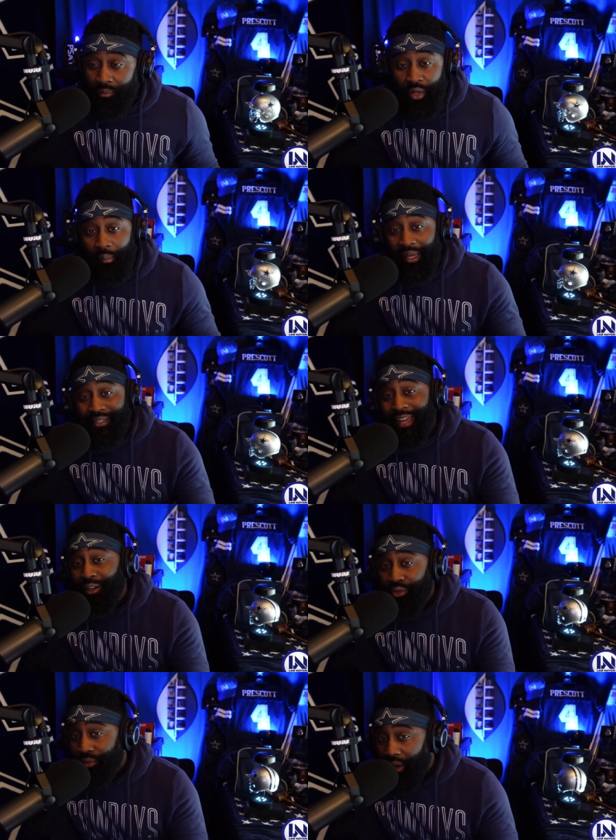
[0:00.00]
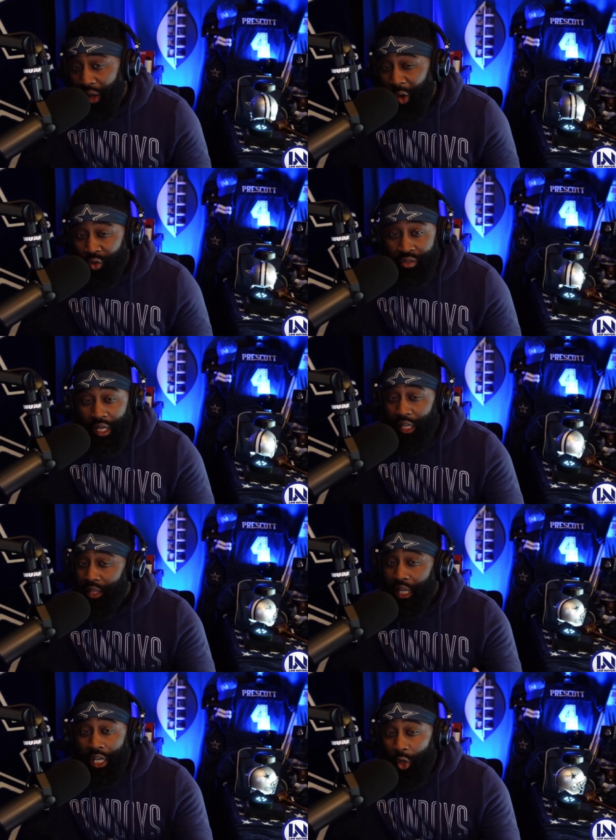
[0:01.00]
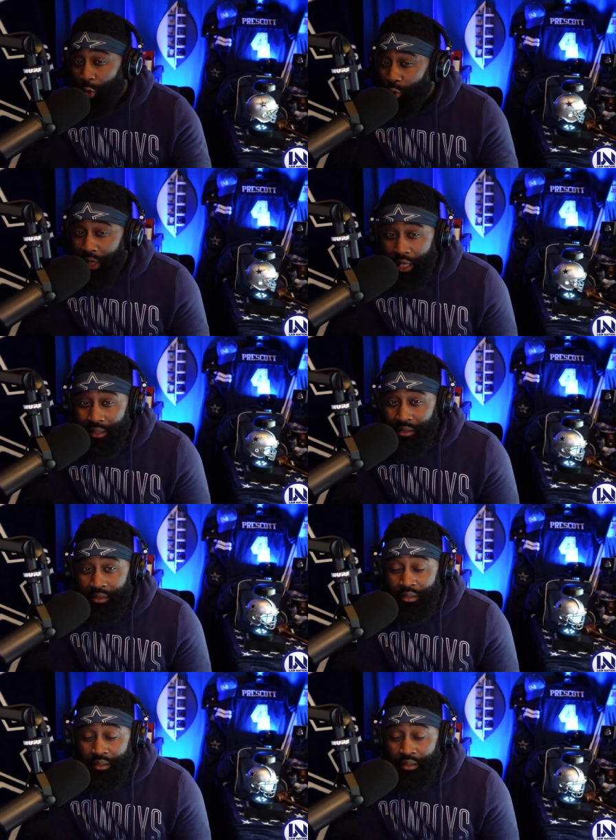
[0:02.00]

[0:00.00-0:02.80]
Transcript: I'm talking about tackles for loss at the L O S,